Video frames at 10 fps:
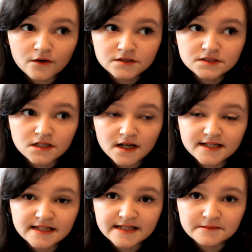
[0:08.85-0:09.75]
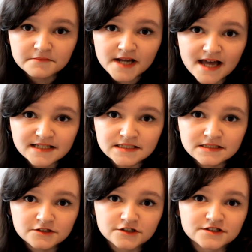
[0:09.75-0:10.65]
On a slightly
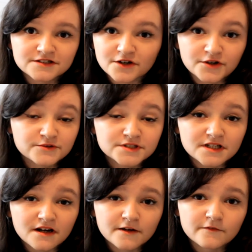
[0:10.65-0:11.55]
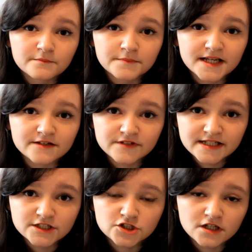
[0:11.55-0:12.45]
less good note, I've been
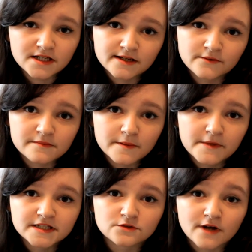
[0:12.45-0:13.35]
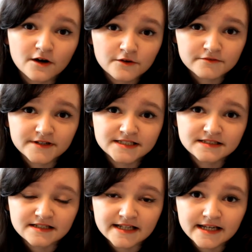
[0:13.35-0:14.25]
really struggling with my mental health
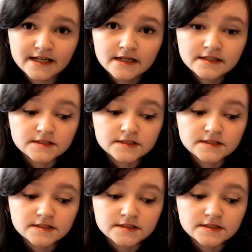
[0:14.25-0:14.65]
recently,